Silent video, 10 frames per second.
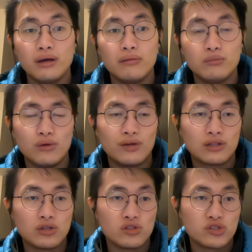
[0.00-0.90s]
moving
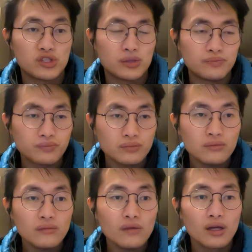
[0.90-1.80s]
those
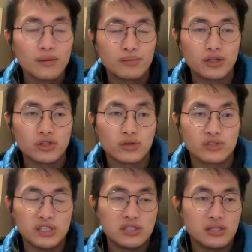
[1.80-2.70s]
blood sugars
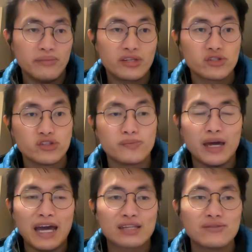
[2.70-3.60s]
into the muscles by
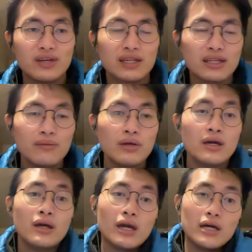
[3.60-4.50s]
activating them.
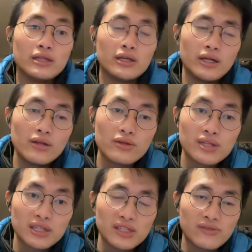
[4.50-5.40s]
And then another
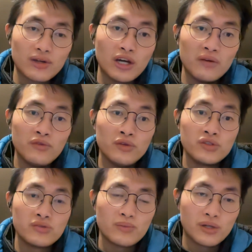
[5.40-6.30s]
thing that's very helpful
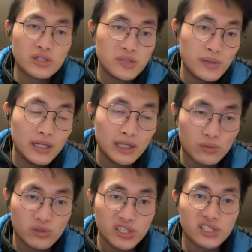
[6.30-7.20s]
is participating in
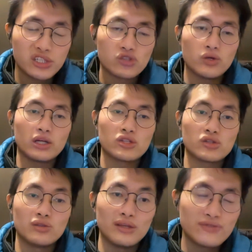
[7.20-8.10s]
resistance training. So
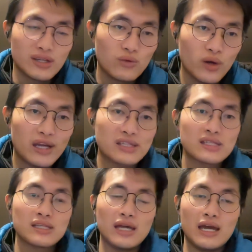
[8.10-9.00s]
lifting
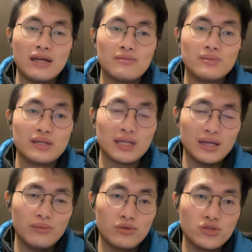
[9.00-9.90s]
weights and being
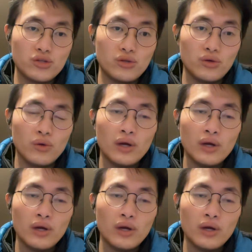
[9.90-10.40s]
able to